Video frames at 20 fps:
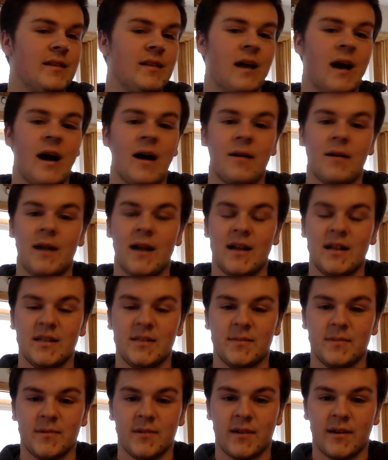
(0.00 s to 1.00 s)
not Ryan
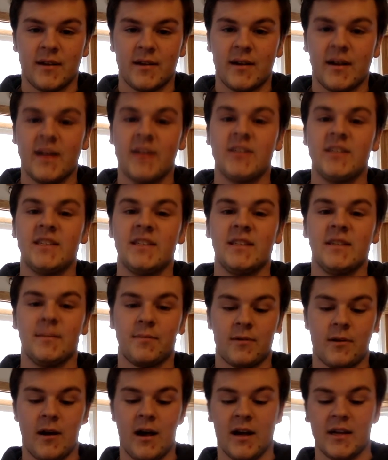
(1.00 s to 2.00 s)
Spooner. Krejci and
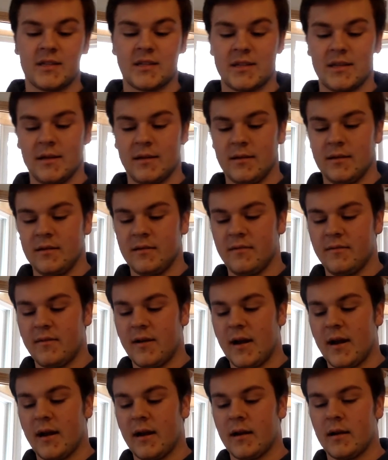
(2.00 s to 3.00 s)
DeBrusk.
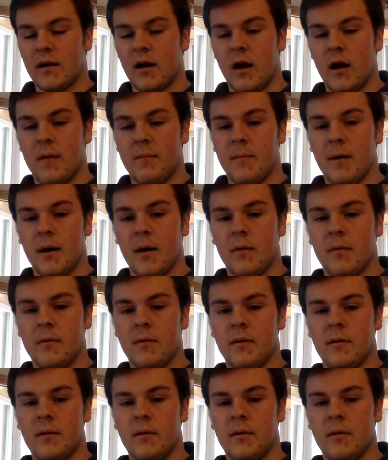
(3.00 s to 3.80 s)
Very good combo.